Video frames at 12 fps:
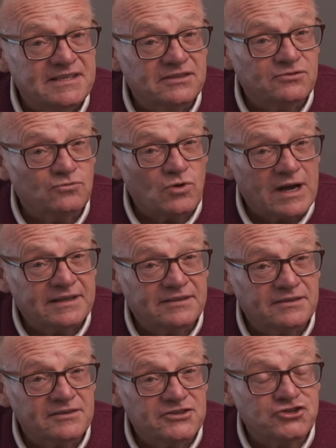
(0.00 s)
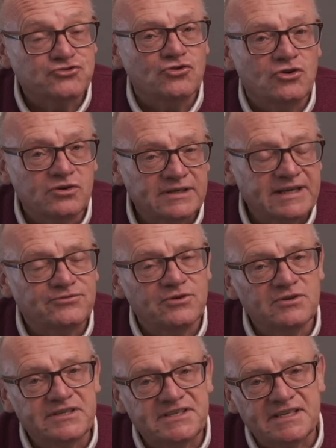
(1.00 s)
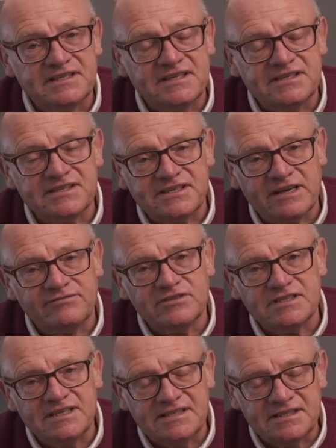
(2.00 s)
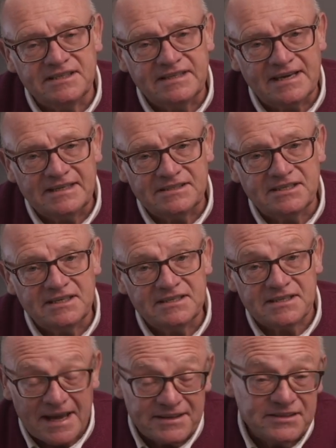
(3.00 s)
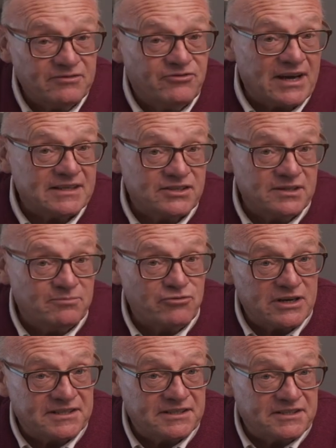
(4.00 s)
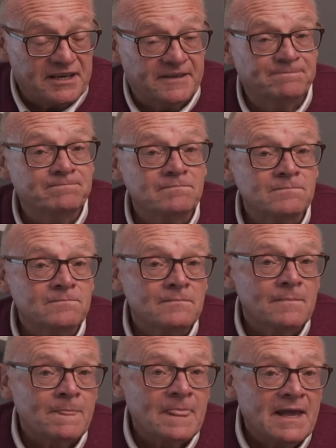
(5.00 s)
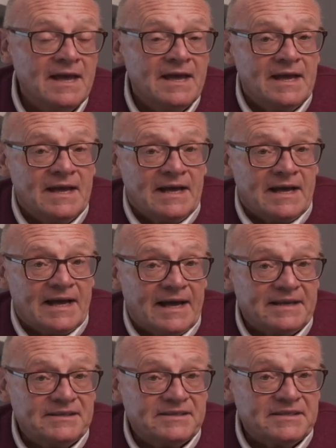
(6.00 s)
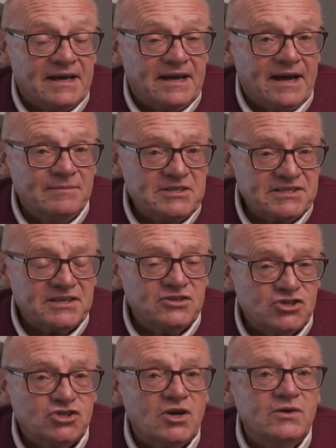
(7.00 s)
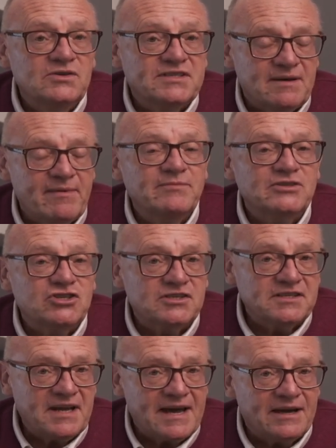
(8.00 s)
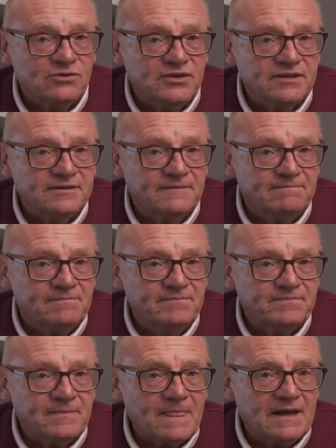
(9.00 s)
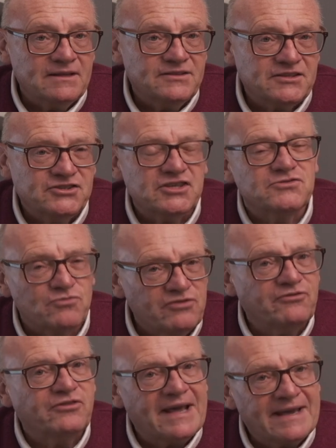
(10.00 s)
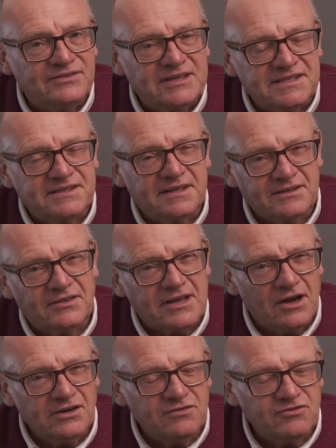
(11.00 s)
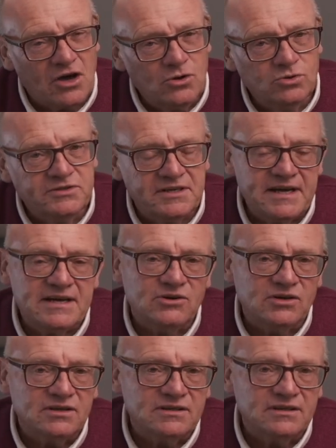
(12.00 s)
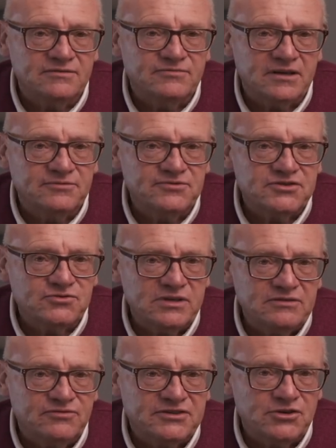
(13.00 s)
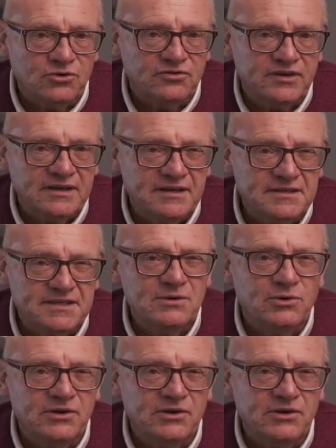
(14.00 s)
and ran strongly through the 60s and 70s into the 80s and in fact to the present day. And I'm just going to show you some images now that that just reflect this the, the kind of golden era of, of street photography. See what